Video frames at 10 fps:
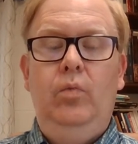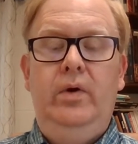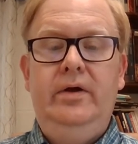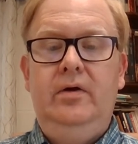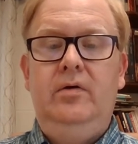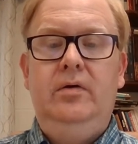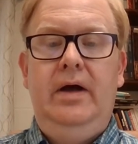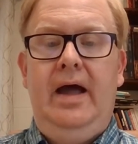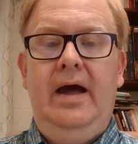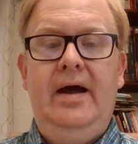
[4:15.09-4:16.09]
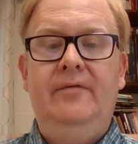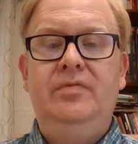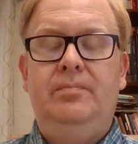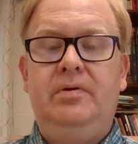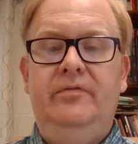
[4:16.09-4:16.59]
will
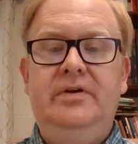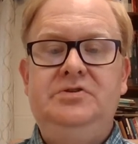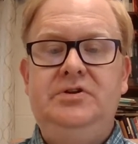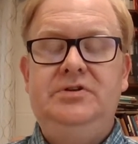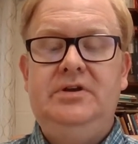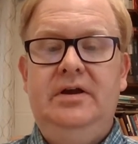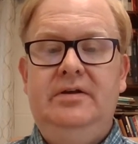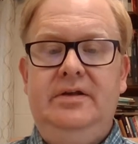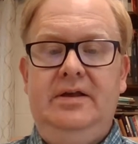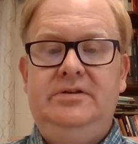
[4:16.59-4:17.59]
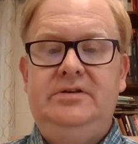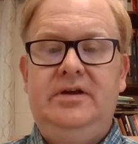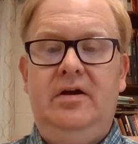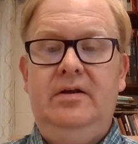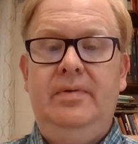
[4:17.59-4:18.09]
have the provisions
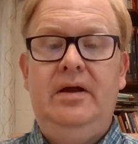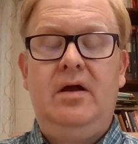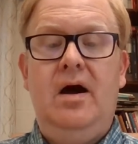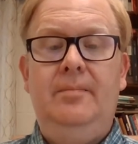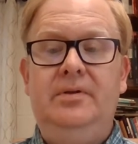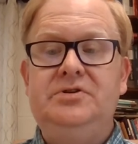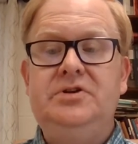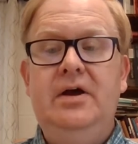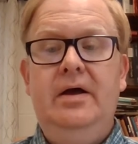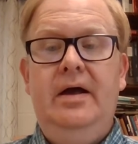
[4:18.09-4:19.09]
necessary to be accomplished